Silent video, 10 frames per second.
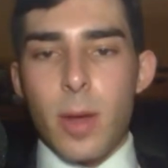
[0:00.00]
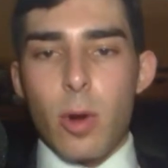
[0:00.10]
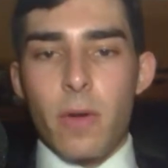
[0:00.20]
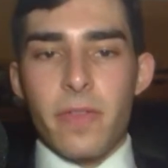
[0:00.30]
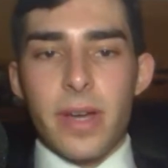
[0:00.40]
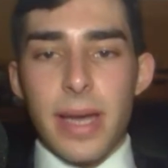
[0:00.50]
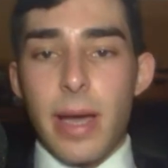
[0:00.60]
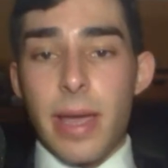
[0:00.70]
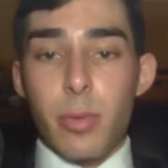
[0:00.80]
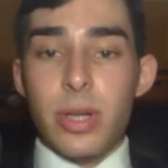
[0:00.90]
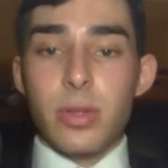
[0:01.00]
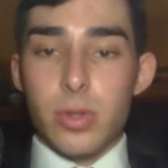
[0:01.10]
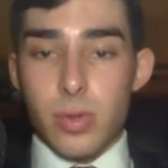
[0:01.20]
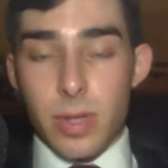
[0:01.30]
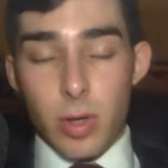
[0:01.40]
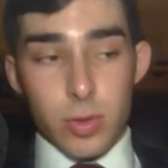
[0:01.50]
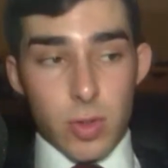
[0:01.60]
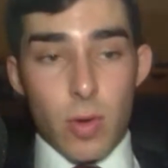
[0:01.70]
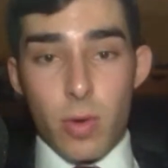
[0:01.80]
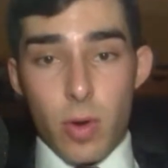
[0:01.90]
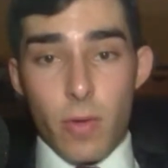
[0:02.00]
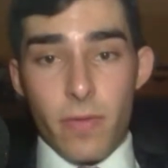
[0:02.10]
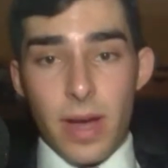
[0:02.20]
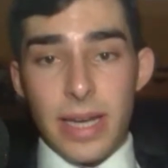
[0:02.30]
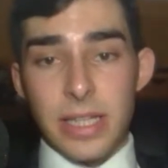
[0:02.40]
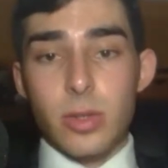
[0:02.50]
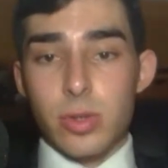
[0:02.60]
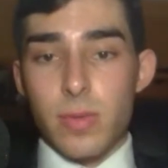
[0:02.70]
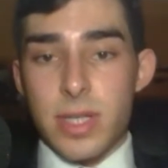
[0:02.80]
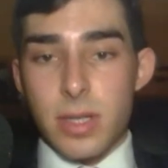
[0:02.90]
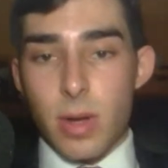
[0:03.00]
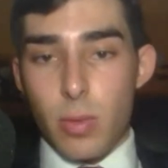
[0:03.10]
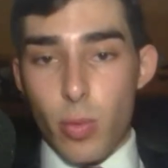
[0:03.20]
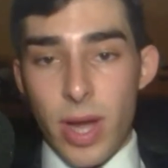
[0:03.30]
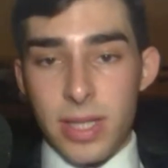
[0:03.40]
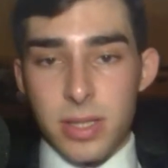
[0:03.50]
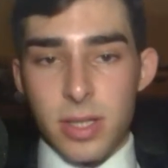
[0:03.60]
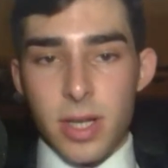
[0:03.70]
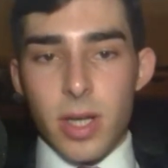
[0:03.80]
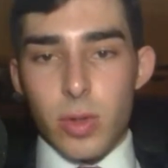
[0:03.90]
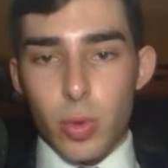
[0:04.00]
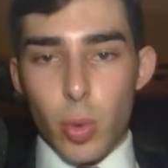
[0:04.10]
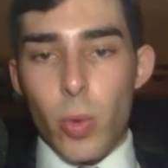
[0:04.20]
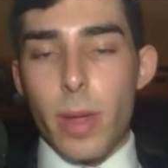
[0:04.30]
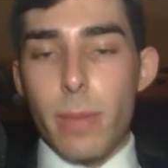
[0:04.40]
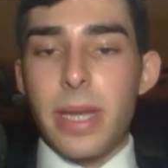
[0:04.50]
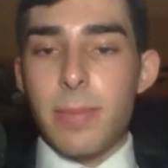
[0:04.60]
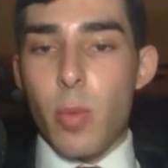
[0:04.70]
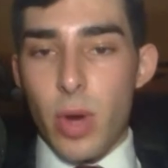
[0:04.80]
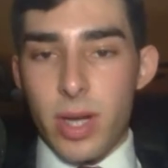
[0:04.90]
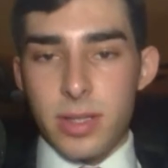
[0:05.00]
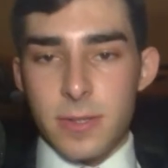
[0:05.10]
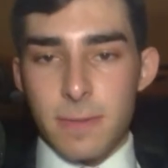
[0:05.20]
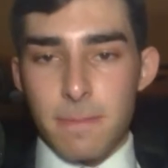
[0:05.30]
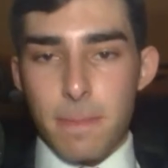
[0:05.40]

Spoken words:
of every industry, of an industry's wage to the minimum wage,